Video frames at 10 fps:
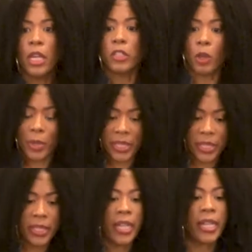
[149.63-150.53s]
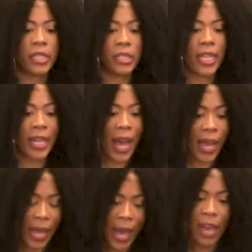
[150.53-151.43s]
So it's things that I
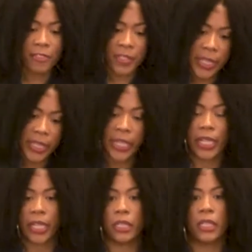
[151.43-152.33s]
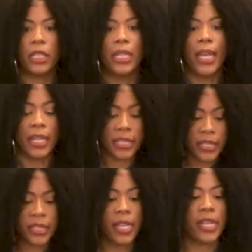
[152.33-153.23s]
have to get, and it's
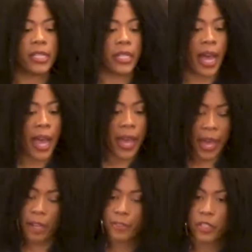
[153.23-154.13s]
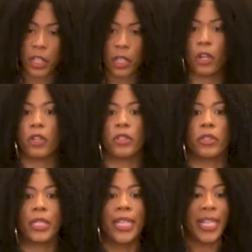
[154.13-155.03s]
things that I have to
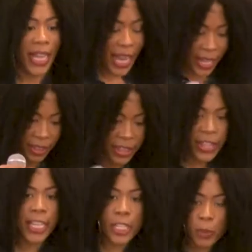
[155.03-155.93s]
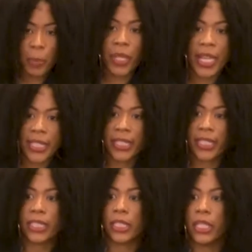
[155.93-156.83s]
learn in these
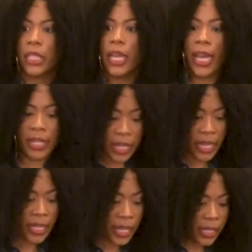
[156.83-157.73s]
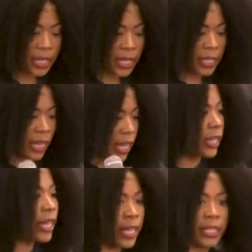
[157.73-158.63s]
places. And, and, and, and, and, and,
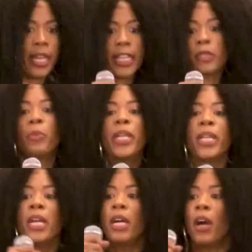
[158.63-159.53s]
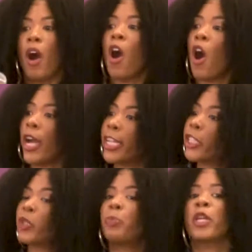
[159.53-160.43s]
and as we all
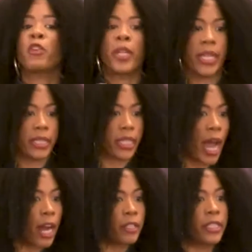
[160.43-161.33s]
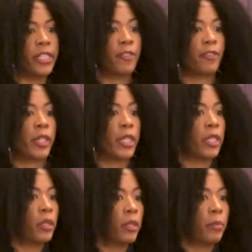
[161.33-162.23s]
experience our different
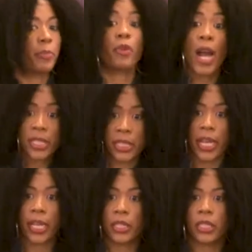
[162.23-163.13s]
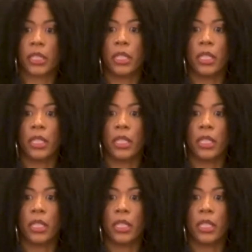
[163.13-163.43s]
process,